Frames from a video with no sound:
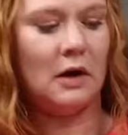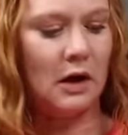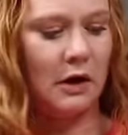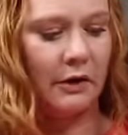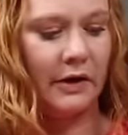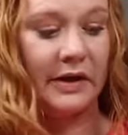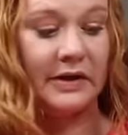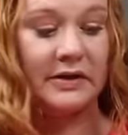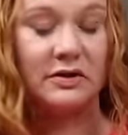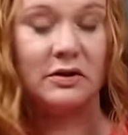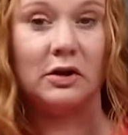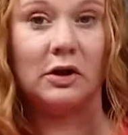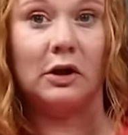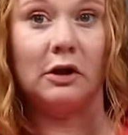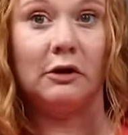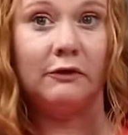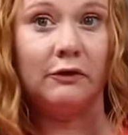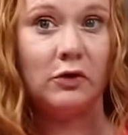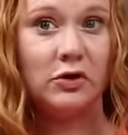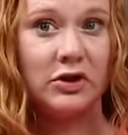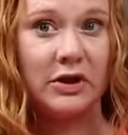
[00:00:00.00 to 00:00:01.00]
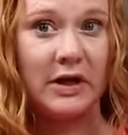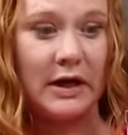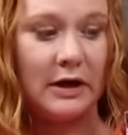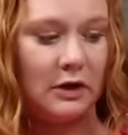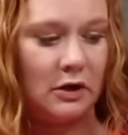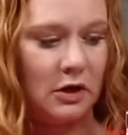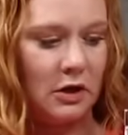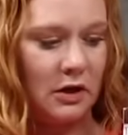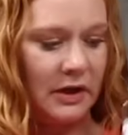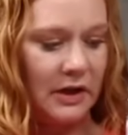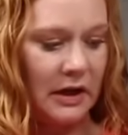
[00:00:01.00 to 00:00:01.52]
Okay, so the Glowforge
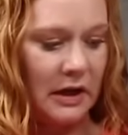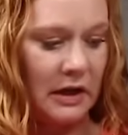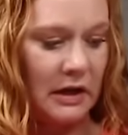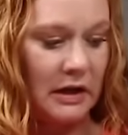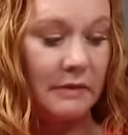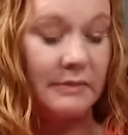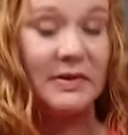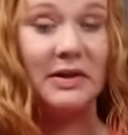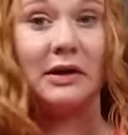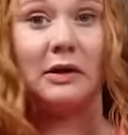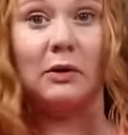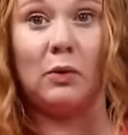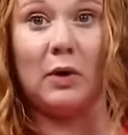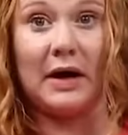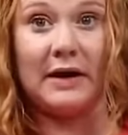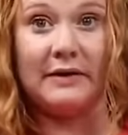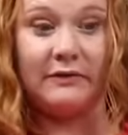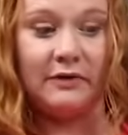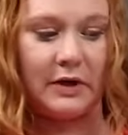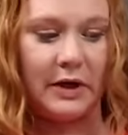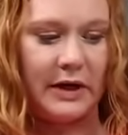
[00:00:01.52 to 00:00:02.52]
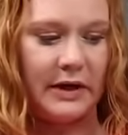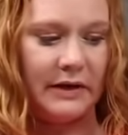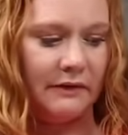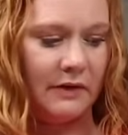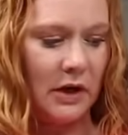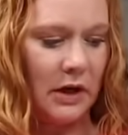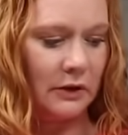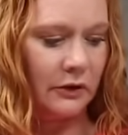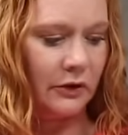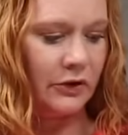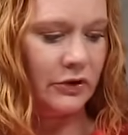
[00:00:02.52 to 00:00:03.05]
iron-on comes in a wide variety
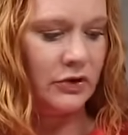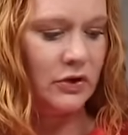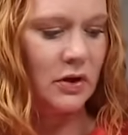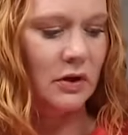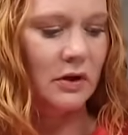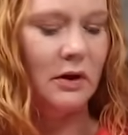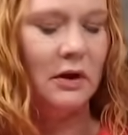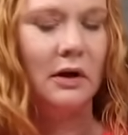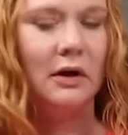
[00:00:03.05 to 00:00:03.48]
of colors.